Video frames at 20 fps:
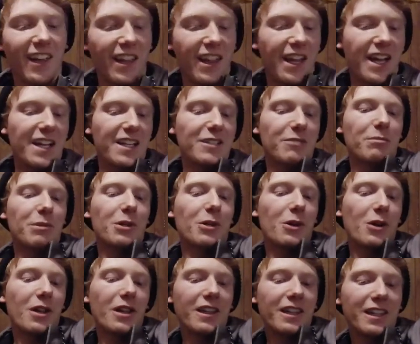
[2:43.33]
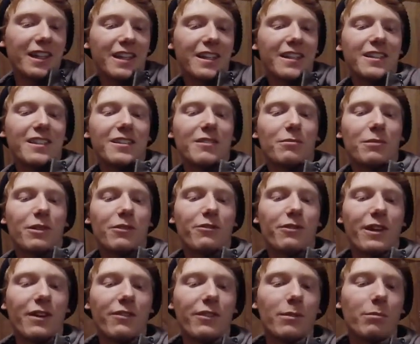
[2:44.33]
and last but not least, my
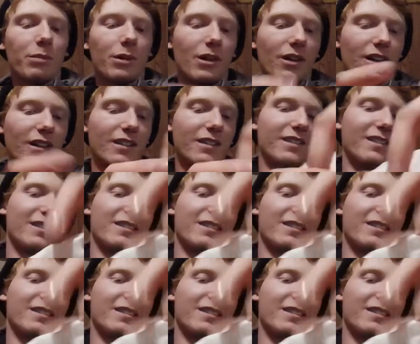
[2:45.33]
favorite part.